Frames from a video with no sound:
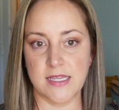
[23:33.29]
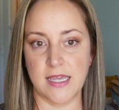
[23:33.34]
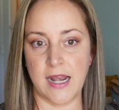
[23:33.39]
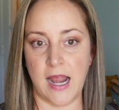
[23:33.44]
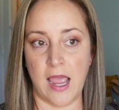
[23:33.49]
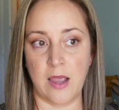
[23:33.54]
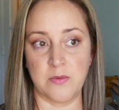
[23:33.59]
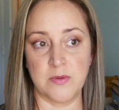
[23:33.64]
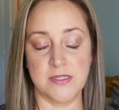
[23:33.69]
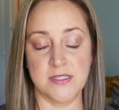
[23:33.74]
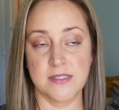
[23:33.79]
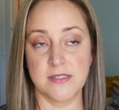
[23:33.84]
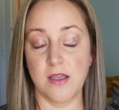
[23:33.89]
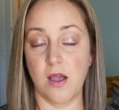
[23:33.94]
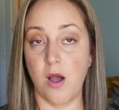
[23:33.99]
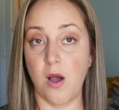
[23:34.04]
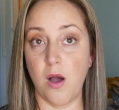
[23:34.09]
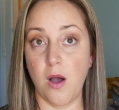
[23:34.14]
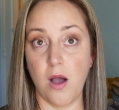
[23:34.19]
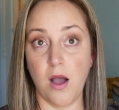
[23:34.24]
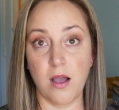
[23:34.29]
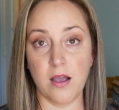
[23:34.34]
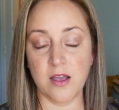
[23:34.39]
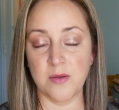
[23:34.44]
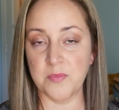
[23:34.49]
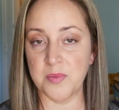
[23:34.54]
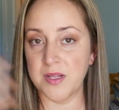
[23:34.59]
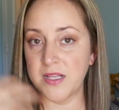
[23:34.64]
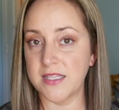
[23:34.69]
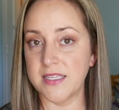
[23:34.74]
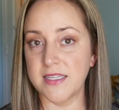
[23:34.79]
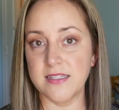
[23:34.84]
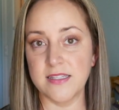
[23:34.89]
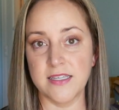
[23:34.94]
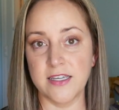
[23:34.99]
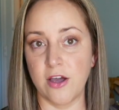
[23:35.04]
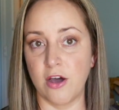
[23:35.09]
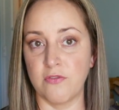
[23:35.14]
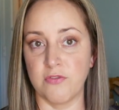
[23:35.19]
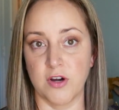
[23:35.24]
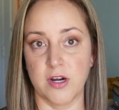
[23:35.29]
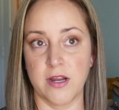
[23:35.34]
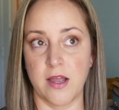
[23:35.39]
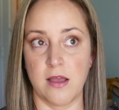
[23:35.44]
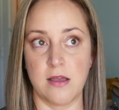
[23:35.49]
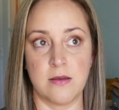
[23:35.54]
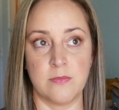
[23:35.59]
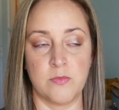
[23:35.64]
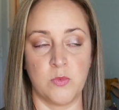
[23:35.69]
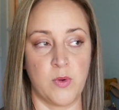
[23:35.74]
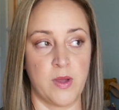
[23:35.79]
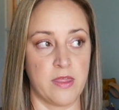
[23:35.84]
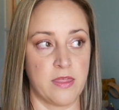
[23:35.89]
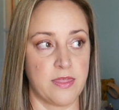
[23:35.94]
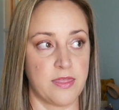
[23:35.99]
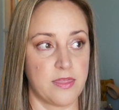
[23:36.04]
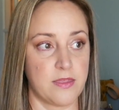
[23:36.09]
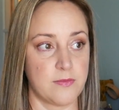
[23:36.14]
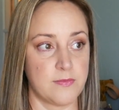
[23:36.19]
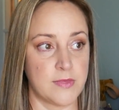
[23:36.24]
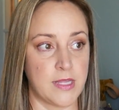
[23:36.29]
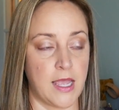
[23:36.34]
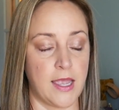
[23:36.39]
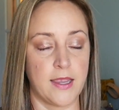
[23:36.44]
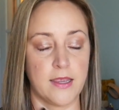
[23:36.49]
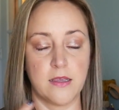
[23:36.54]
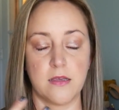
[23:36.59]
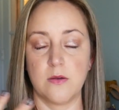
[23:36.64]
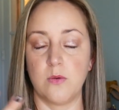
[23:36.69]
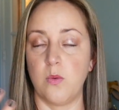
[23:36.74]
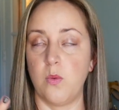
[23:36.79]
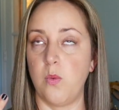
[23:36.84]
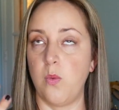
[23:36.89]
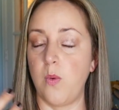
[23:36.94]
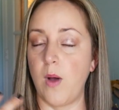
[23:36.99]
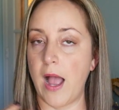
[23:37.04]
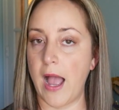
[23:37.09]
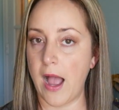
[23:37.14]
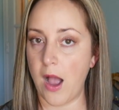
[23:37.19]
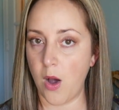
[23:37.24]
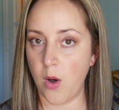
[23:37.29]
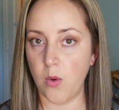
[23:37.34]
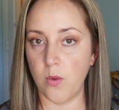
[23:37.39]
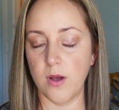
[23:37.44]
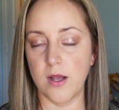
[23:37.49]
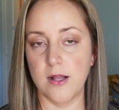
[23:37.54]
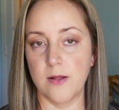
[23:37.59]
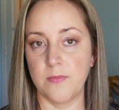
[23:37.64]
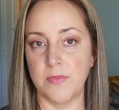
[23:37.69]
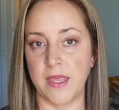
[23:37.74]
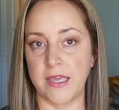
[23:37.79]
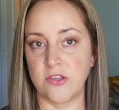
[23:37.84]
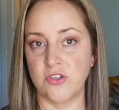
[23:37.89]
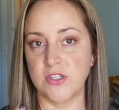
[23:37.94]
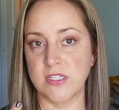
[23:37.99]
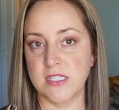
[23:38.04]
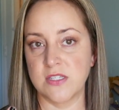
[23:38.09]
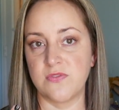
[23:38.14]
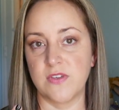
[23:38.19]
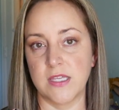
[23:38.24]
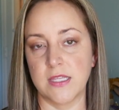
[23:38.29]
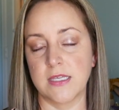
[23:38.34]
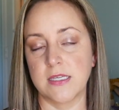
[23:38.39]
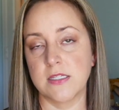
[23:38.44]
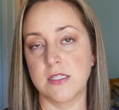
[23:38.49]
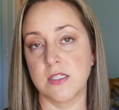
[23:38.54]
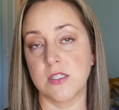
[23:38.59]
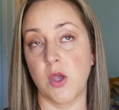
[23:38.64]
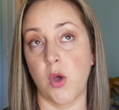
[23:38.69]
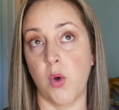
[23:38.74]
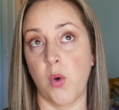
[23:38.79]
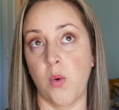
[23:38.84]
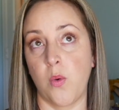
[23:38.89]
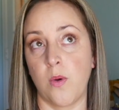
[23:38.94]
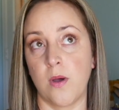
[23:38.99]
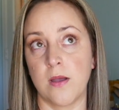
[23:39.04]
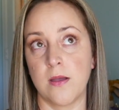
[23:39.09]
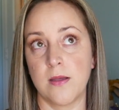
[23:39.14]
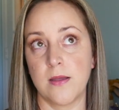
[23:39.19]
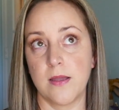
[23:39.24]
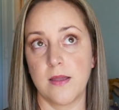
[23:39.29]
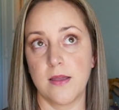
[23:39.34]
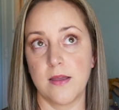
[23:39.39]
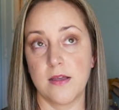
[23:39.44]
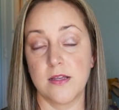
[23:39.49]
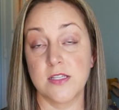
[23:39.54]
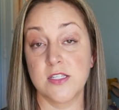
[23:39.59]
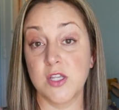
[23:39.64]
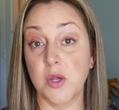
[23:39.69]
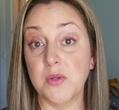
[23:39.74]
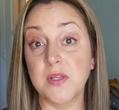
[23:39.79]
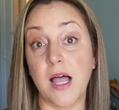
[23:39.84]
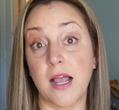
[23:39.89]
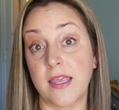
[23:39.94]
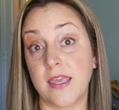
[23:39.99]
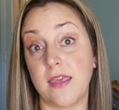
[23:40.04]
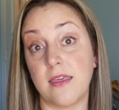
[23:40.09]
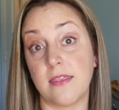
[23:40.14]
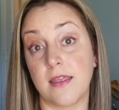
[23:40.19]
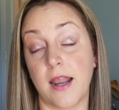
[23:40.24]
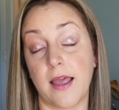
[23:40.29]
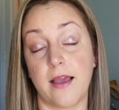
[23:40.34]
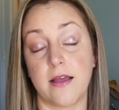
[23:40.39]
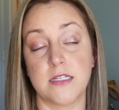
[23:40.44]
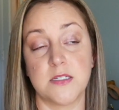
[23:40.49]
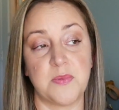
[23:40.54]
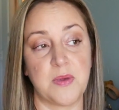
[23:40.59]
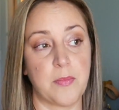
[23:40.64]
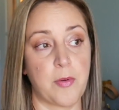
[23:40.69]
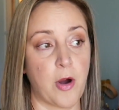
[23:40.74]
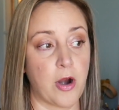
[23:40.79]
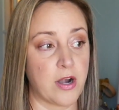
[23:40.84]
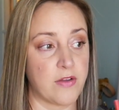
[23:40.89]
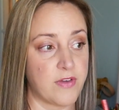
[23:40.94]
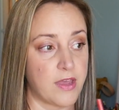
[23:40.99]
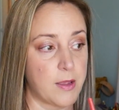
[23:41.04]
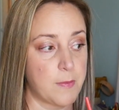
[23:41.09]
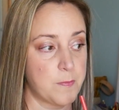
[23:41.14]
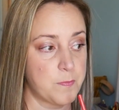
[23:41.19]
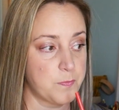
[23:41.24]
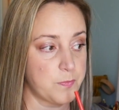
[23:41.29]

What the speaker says: And I was completely overcome with wow, just feeling so lucky that I got to be part of it.